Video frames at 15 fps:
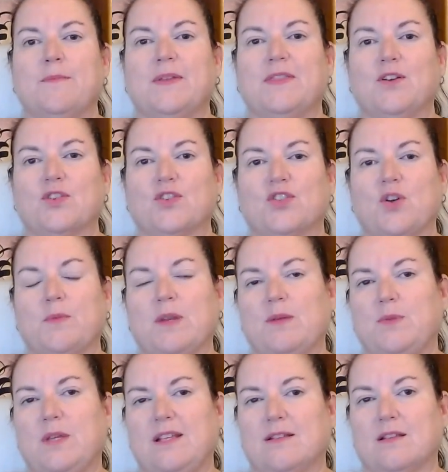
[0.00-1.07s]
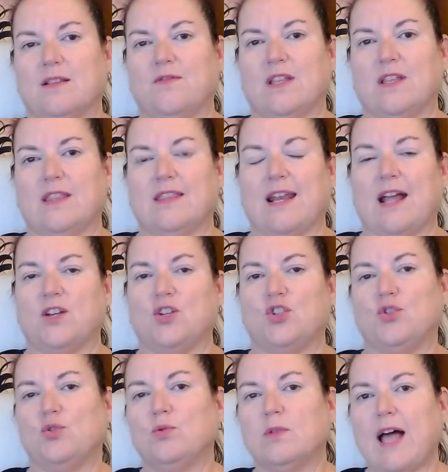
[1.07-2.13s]
but there are so many pieces of it that I
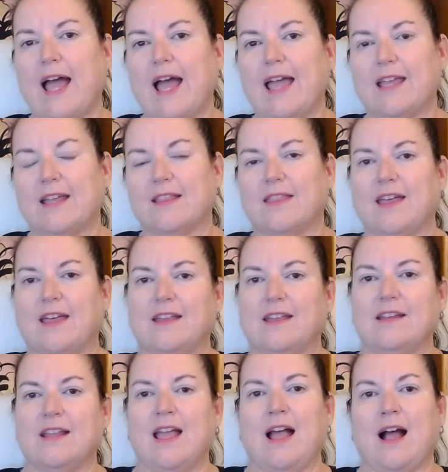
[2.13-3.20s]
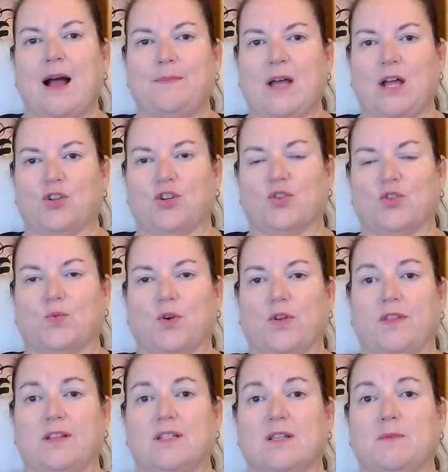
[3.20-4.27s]
do like that I'm not sure it's
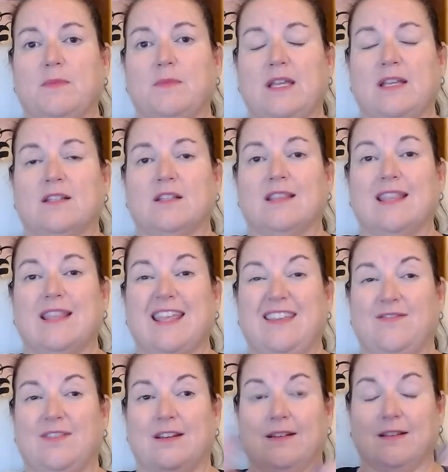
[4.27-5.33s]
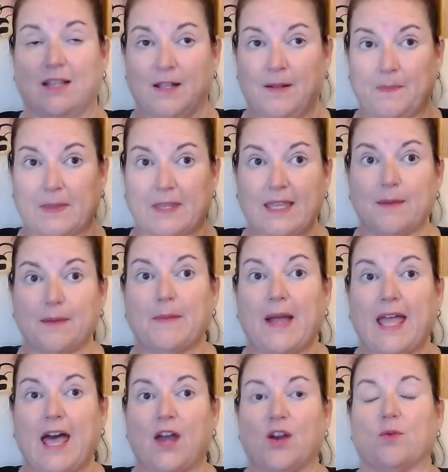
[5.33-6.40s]
worth it to me to even get my
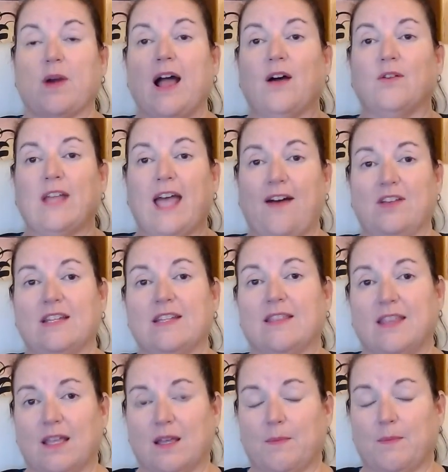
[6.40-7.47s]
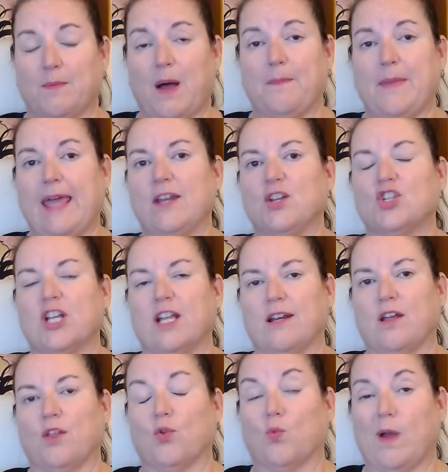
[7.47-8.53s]
head around having to think about managing
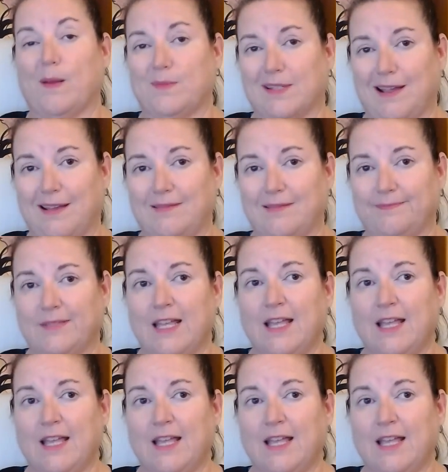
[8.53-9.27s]
another website,